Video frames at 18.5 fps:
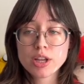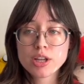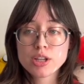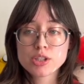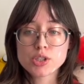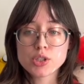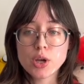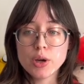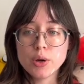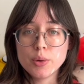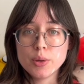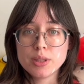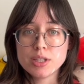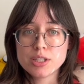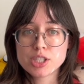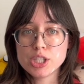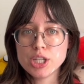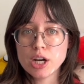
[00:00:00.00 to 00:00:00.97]
So
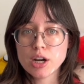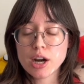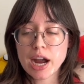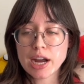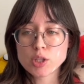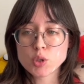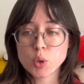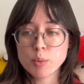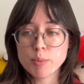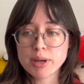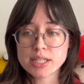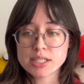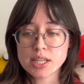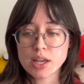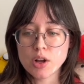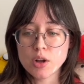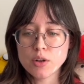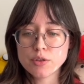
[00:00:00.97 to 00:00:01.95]
this year I told
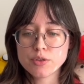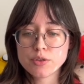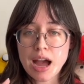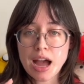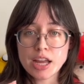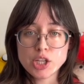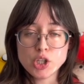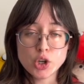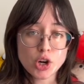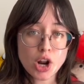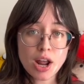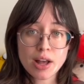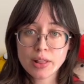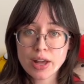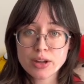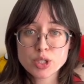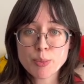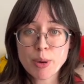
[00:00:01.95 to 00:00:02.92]
myself, you're not
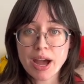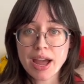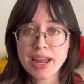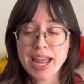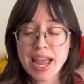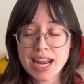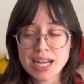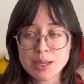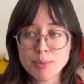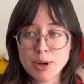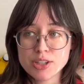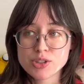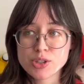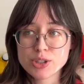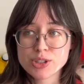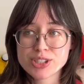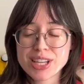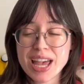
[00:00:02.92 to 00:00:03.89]
allowed to buy any puzzles.